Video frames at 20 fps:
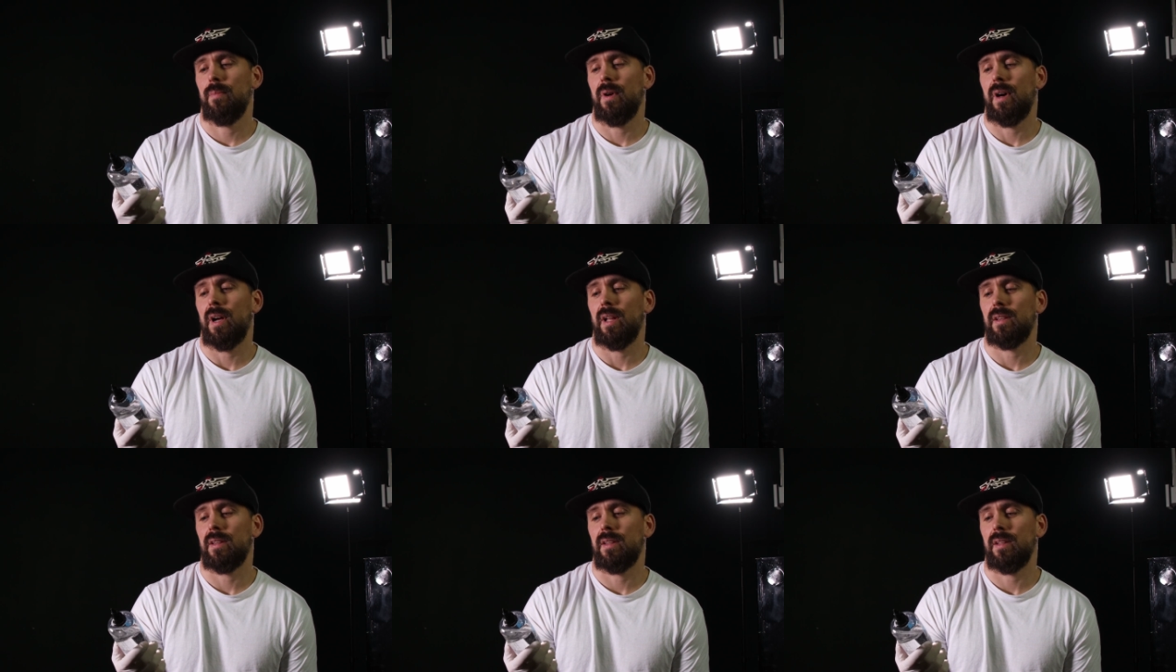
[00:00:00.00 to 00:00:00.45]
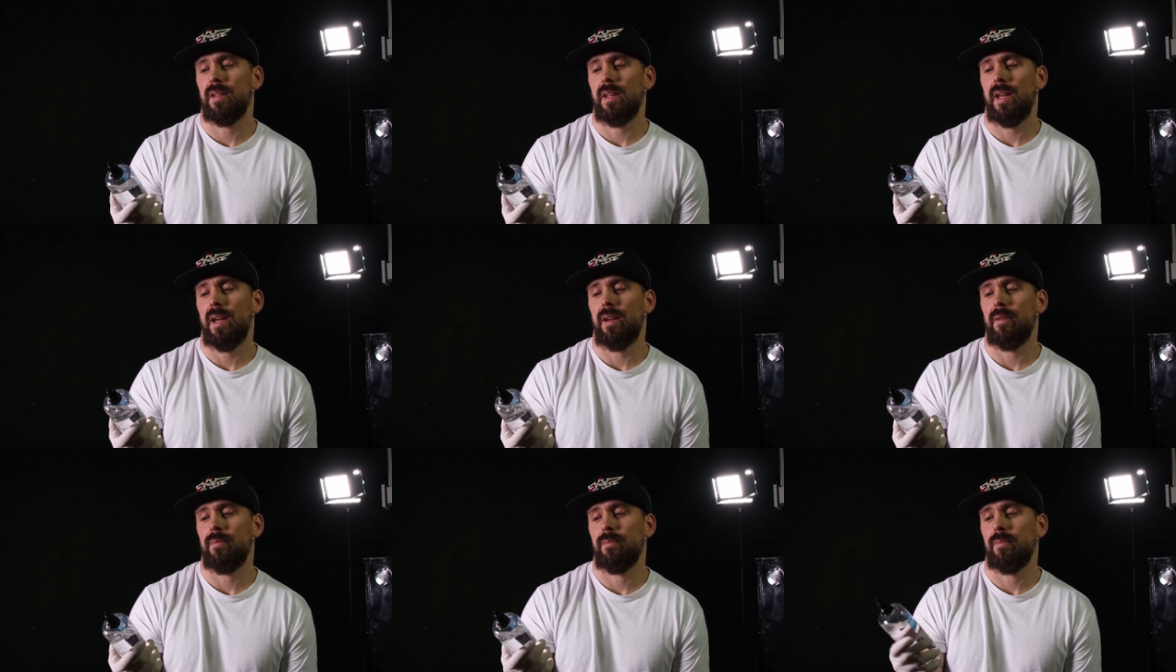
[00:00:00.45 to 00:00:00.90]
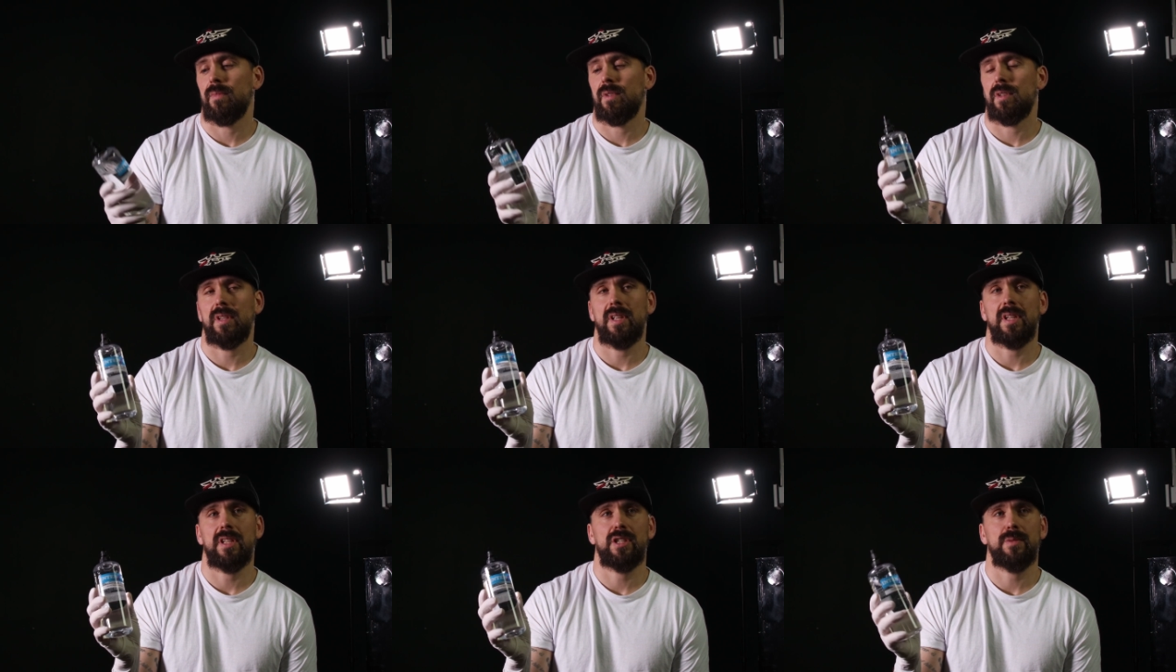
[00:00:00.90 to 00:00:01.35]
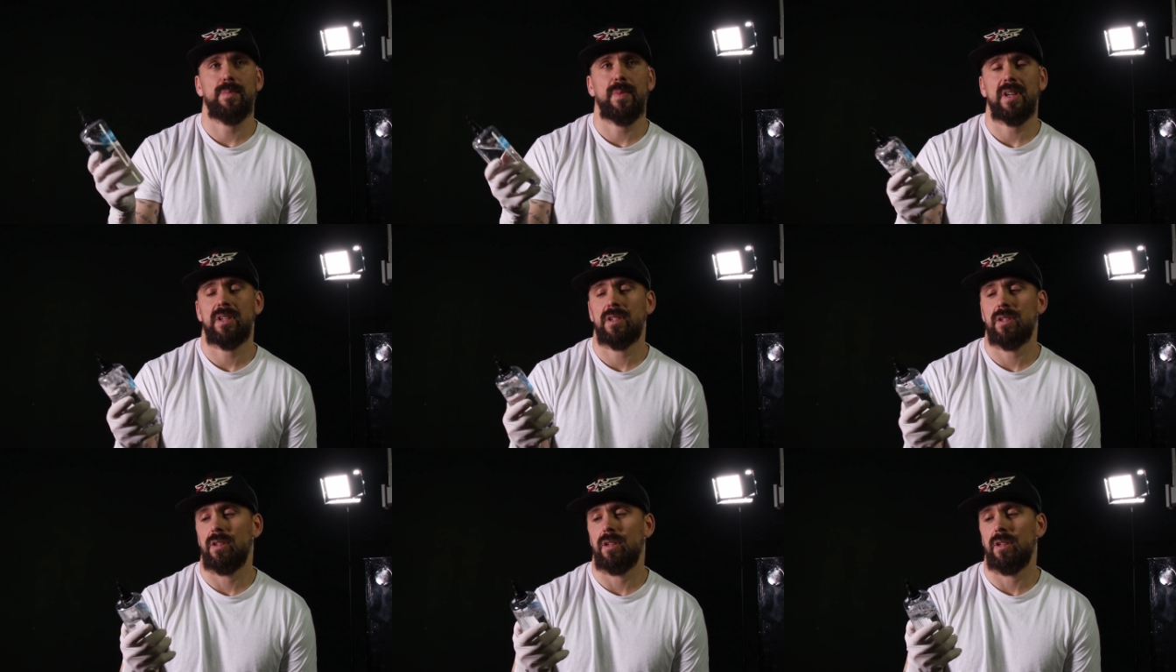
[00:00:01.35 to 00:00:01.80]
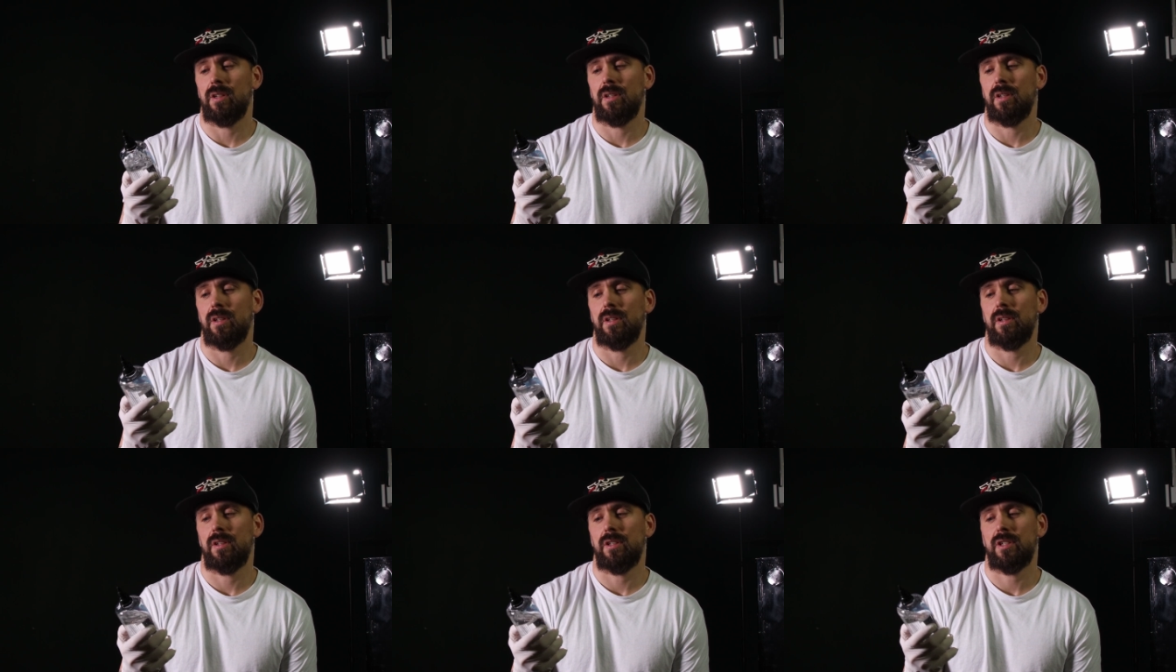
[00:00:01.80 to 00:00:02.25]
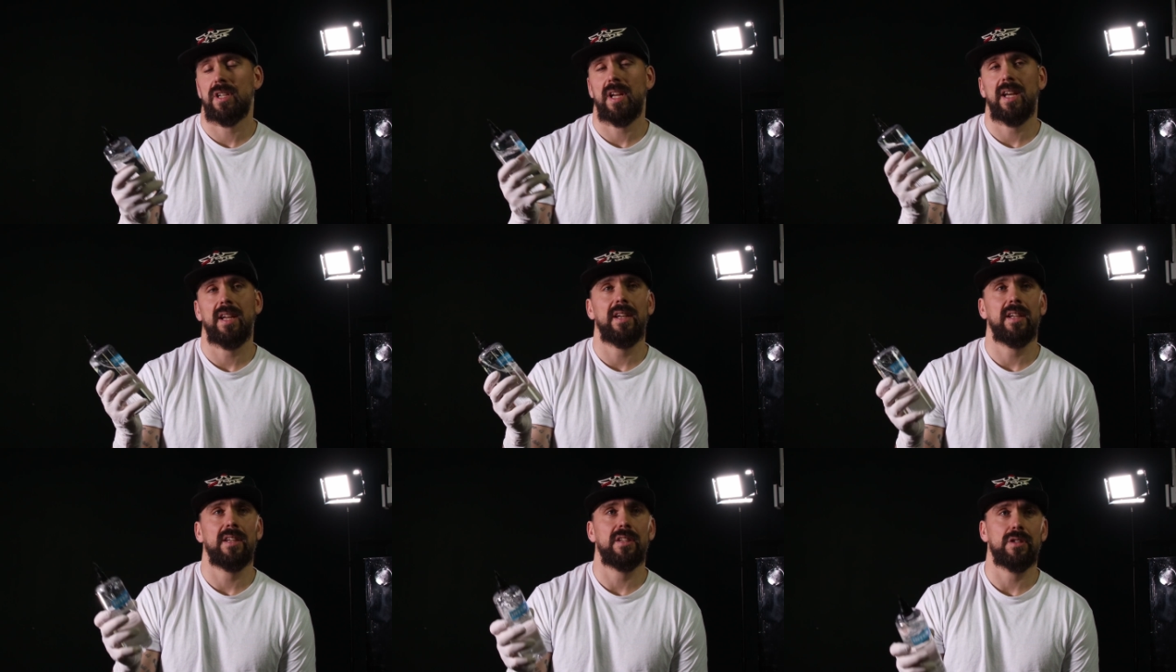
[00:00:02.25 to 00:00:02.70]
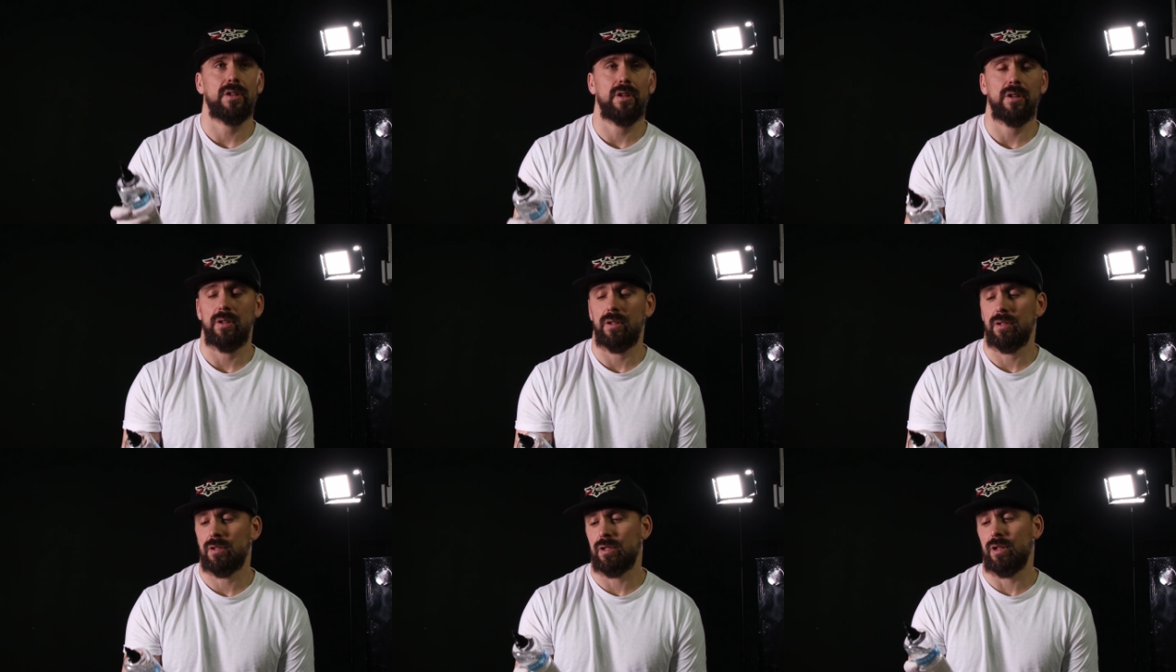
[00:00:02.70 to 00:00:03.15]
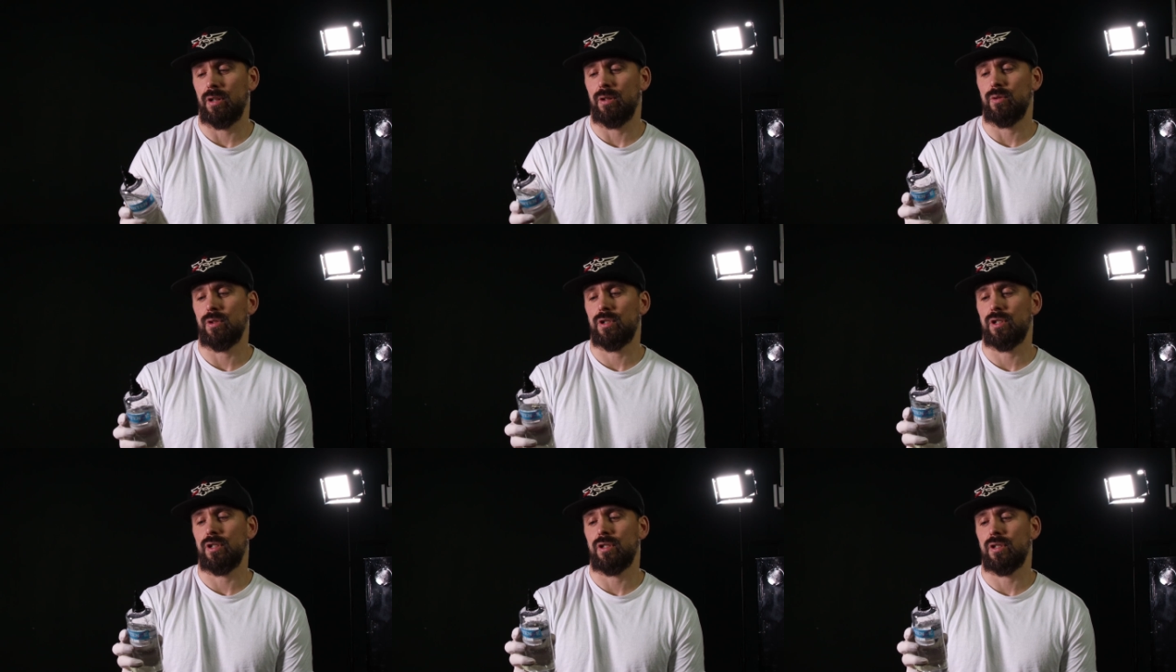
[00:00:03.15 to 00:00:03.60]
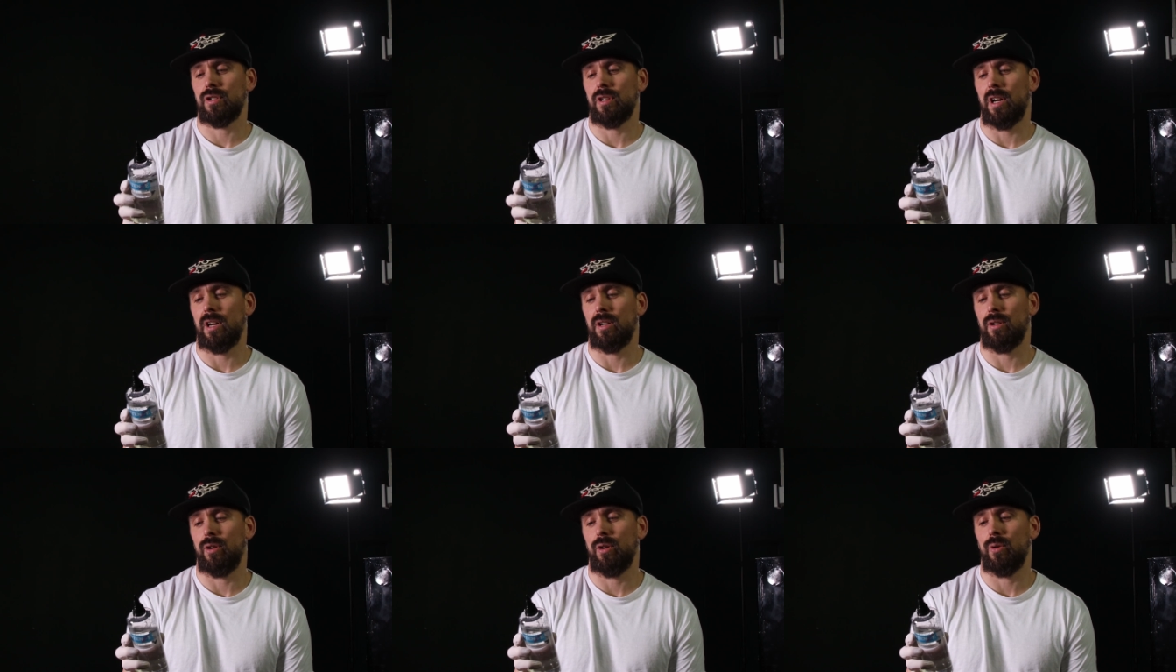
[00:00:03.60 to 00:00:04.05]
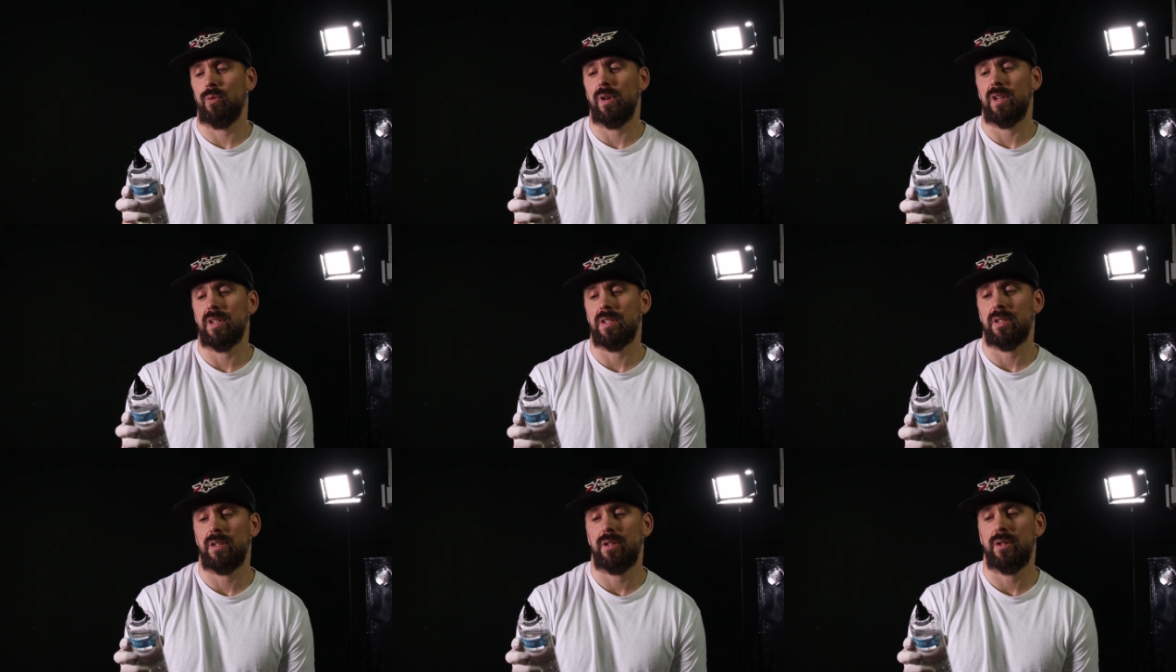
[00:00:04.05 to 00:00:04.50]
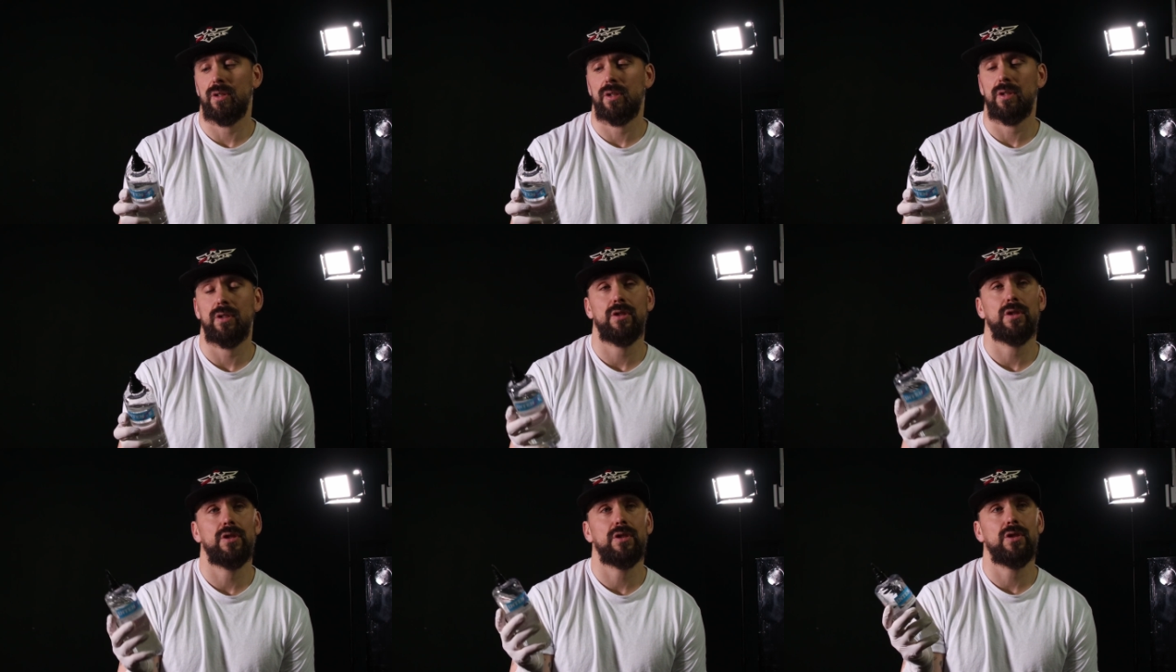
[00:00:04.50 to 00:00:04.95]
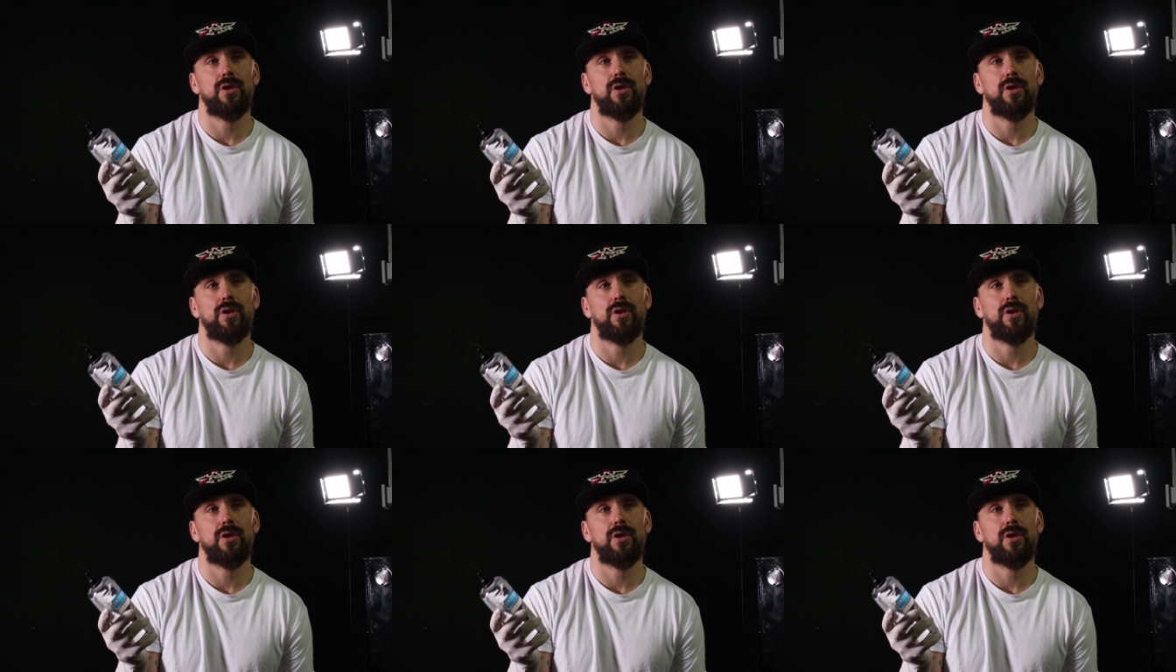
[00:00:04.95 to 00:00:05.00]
But yeah, these special shading solutions are always a good